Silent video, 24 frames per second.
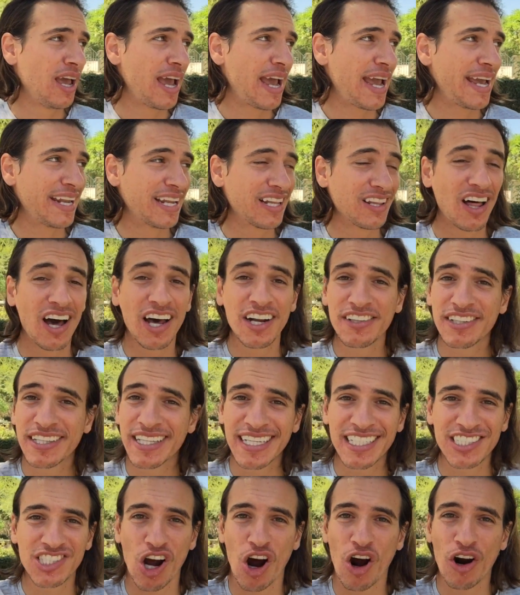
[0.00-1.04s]
And a lot of
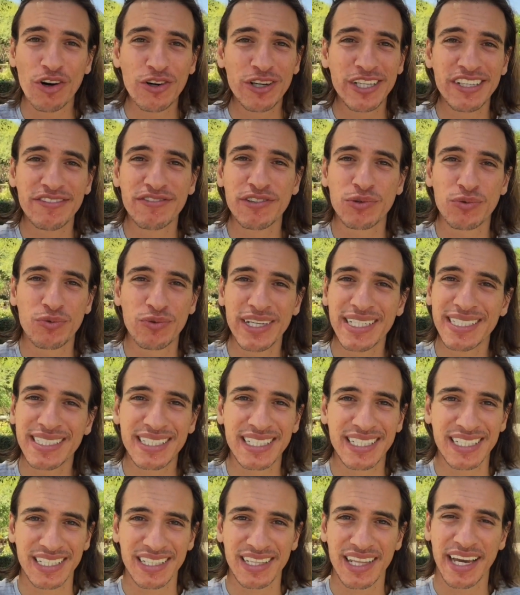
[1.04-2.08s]
things aren't even
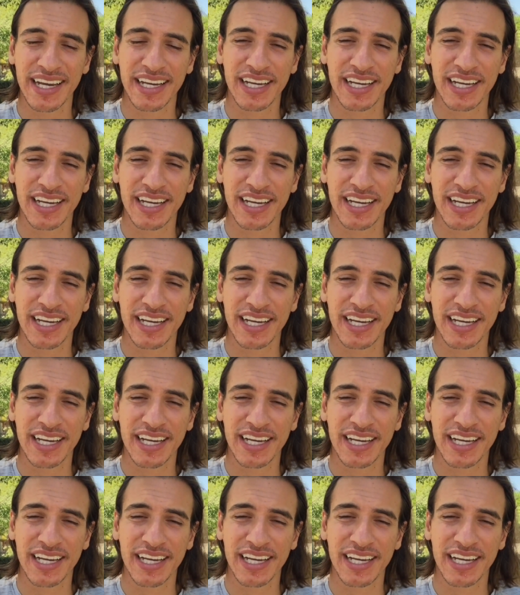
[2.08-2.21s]
risky.